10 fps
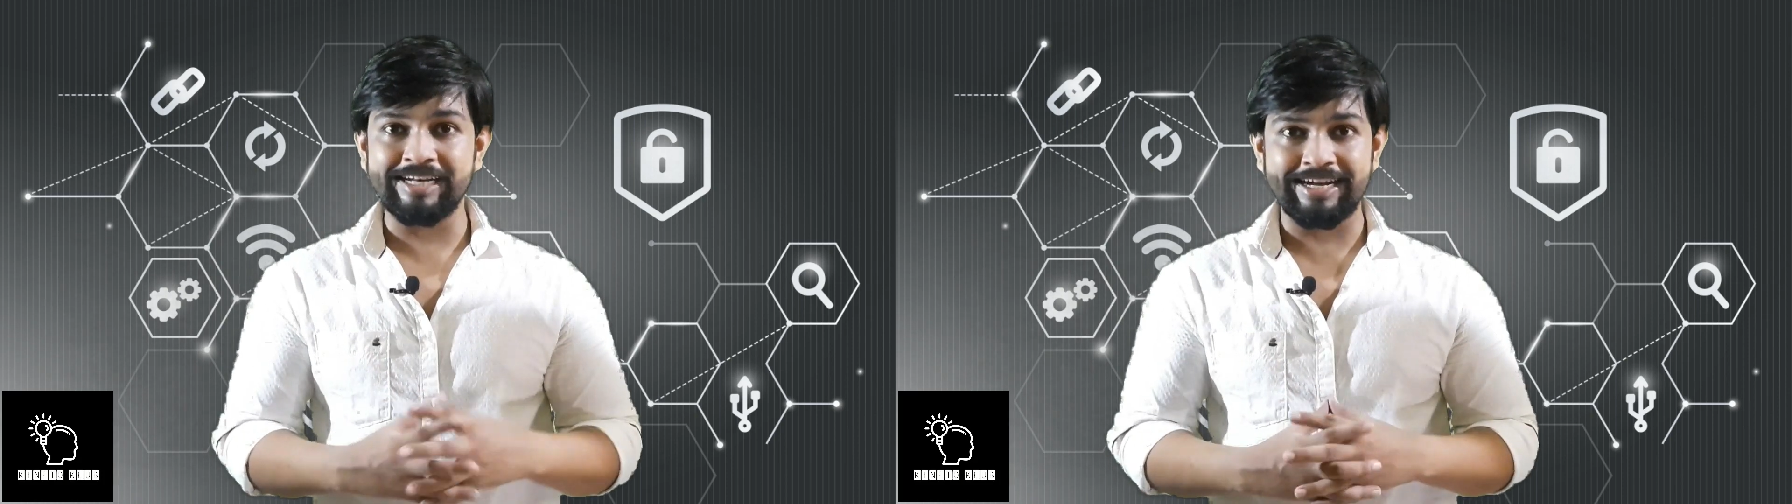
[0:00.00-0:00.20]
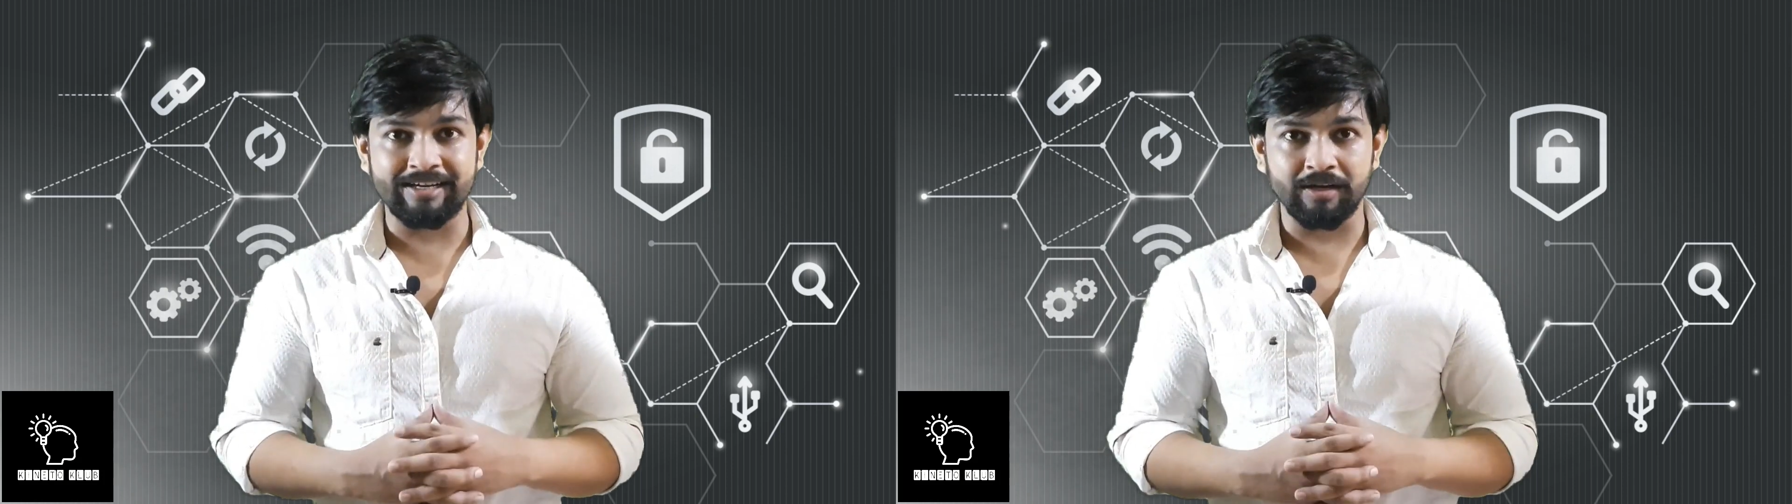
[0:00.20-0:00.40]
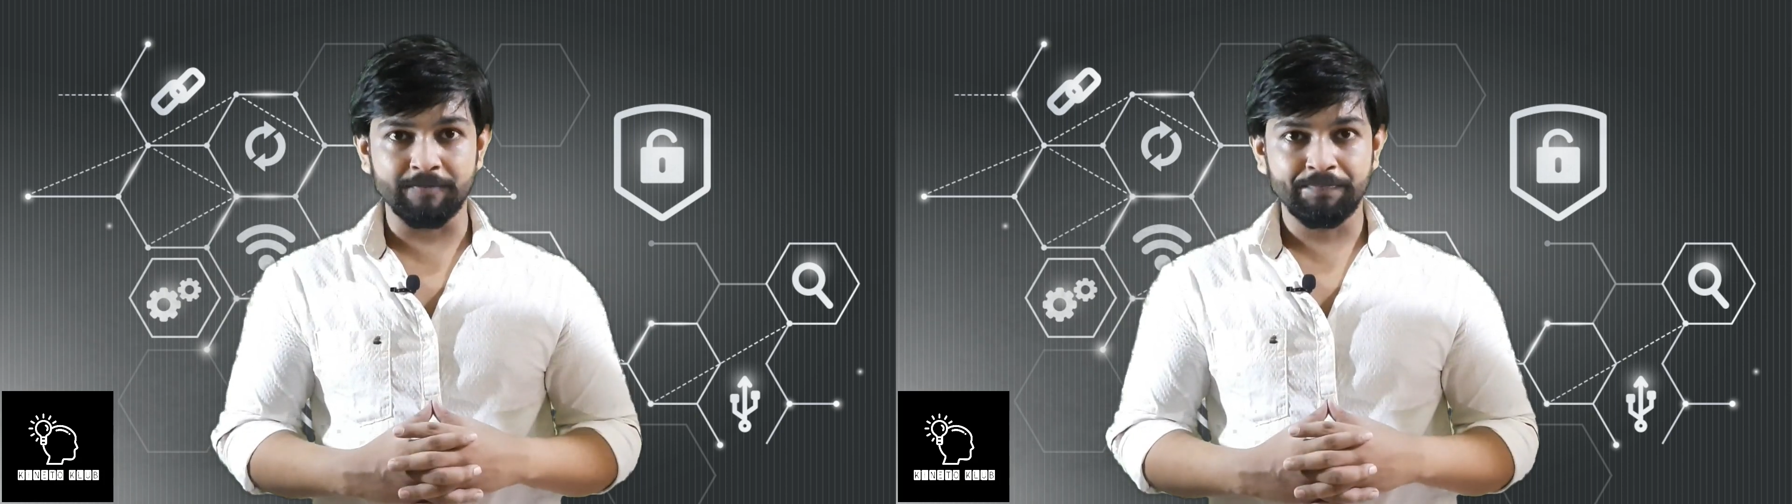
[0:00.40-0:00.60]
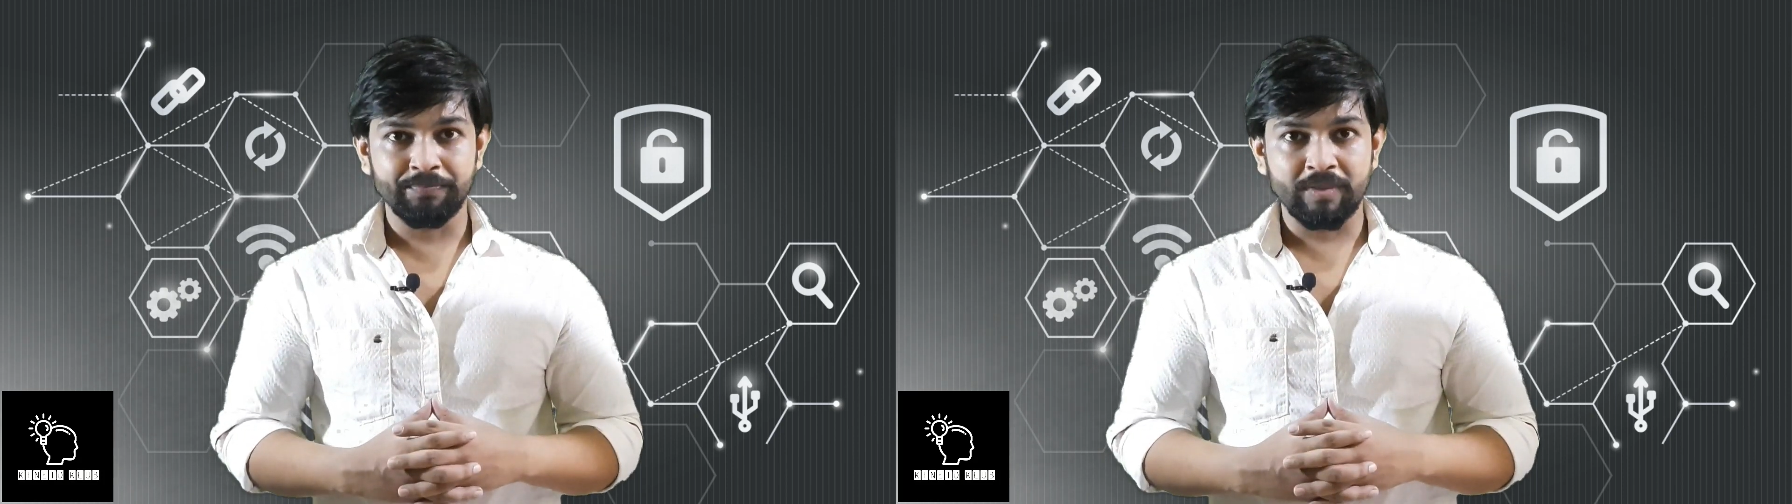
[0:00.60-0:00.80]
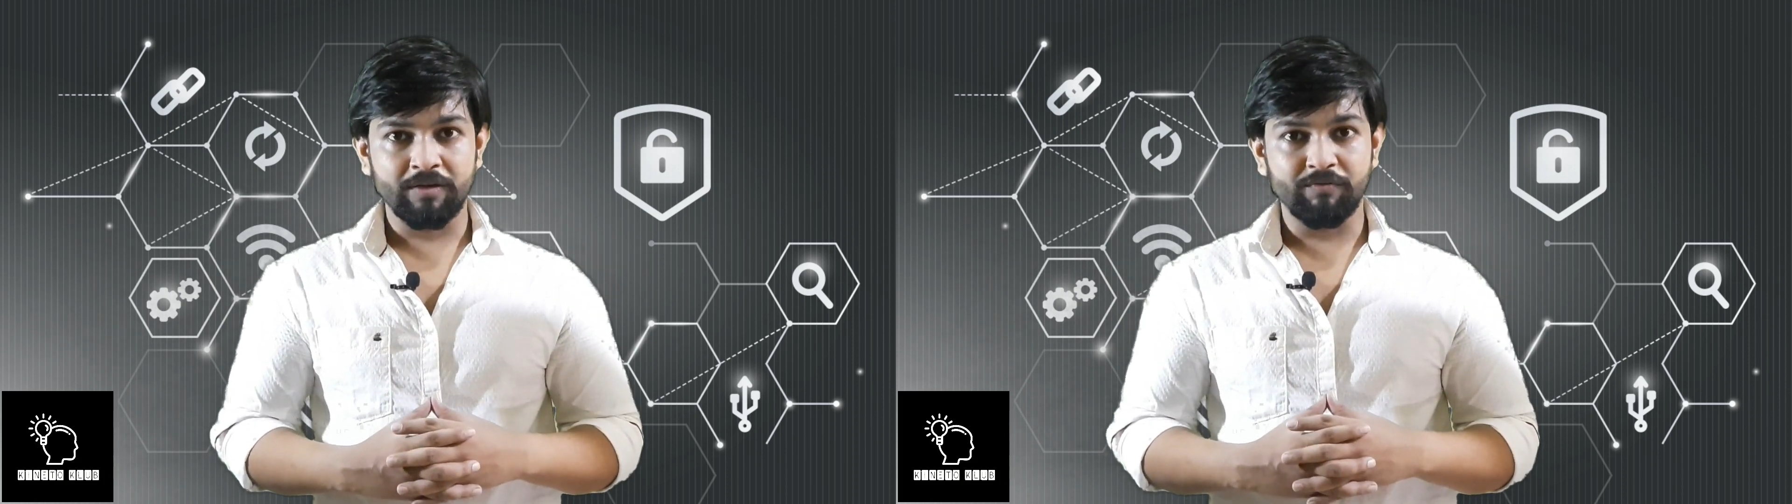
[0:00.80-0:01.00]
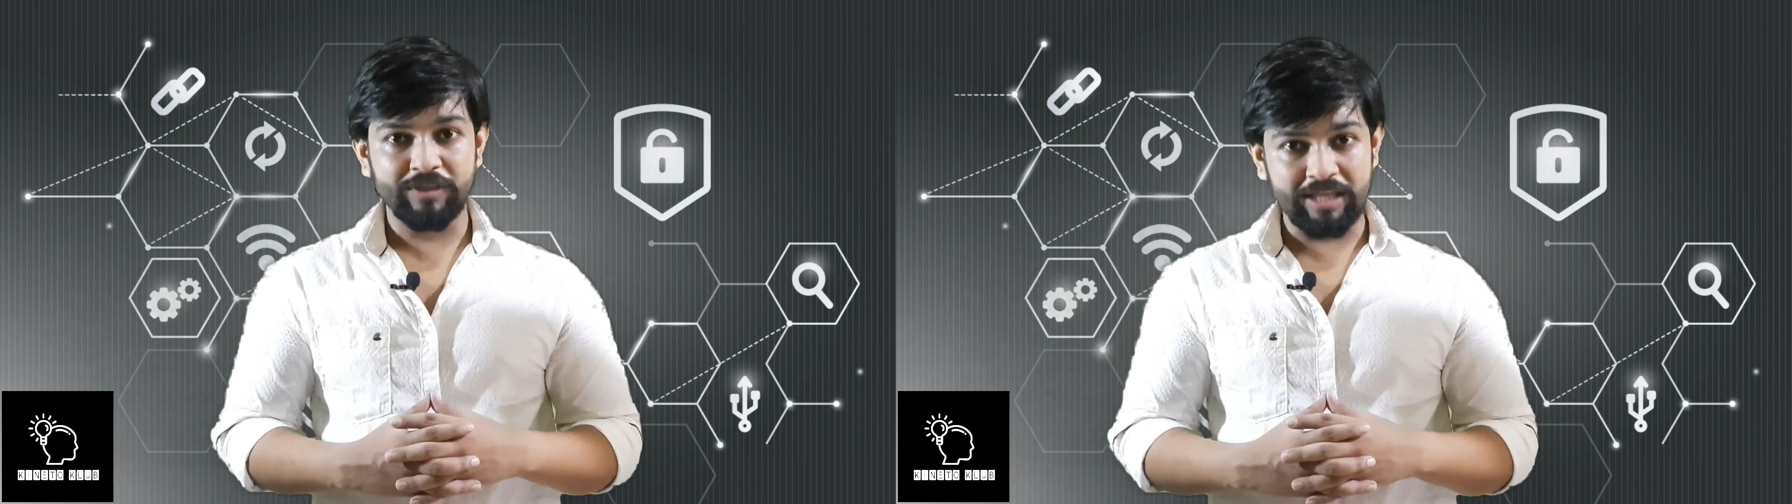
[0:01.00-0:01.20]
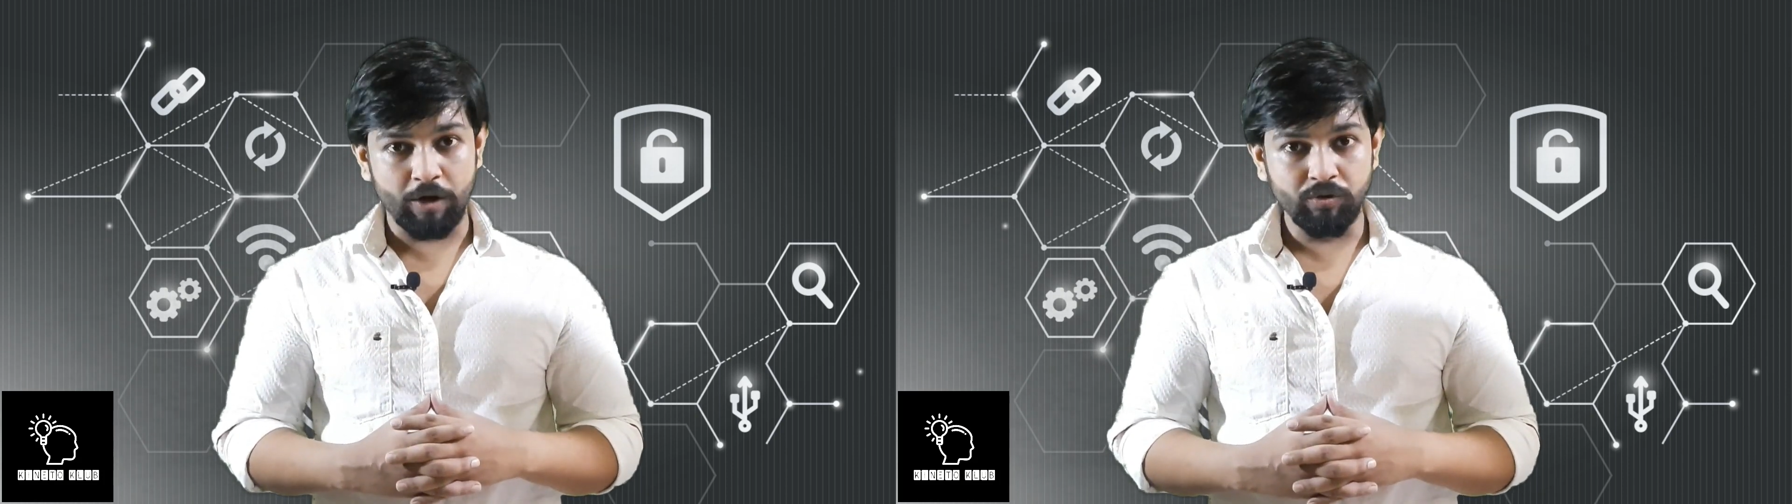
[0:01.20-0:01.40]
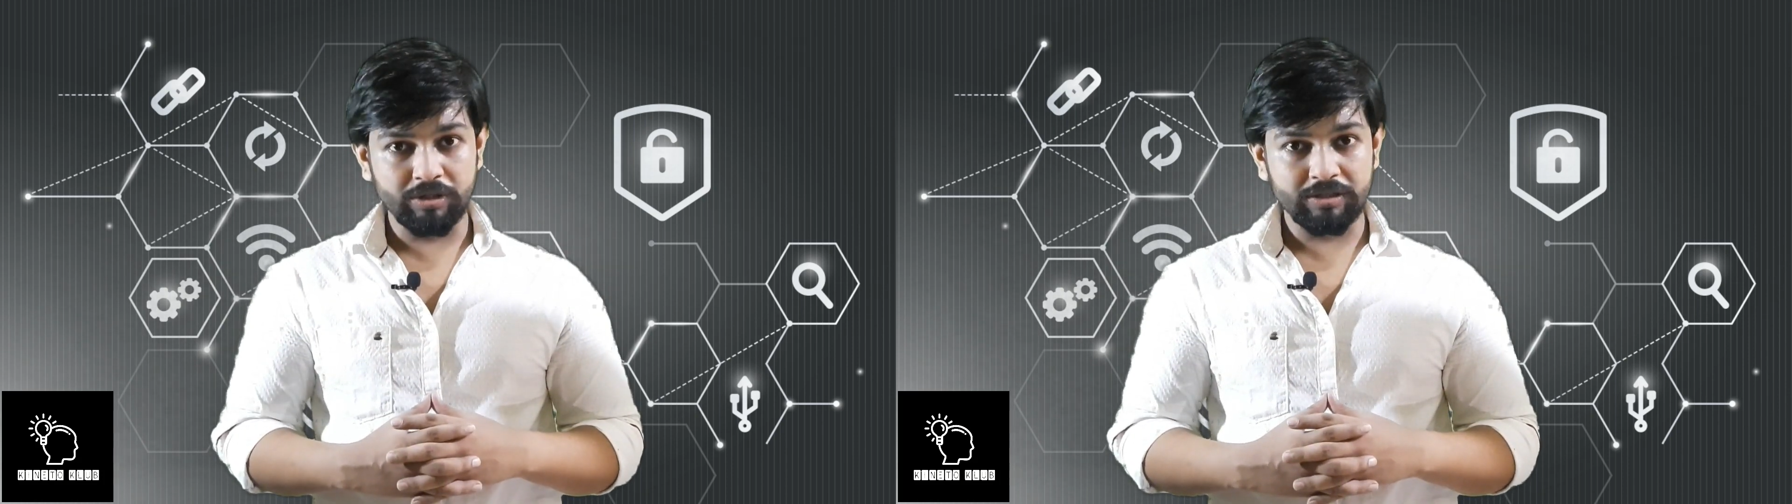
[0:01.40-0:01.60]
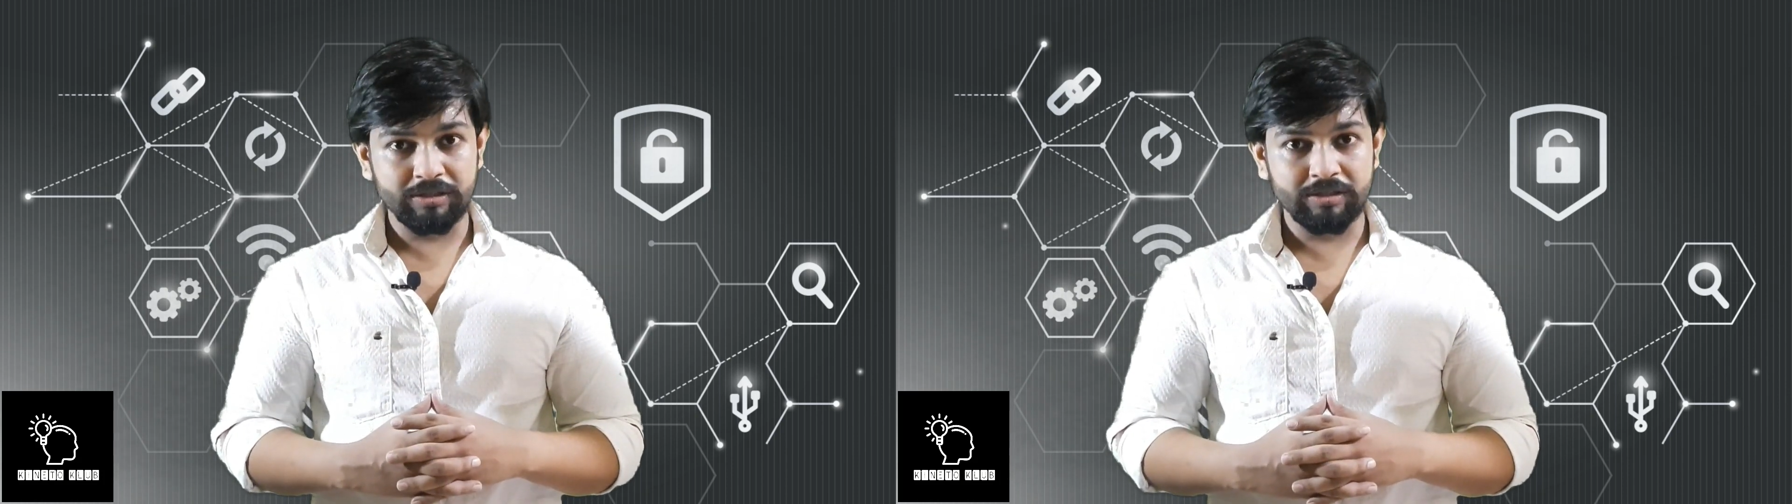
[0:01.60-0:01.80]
data without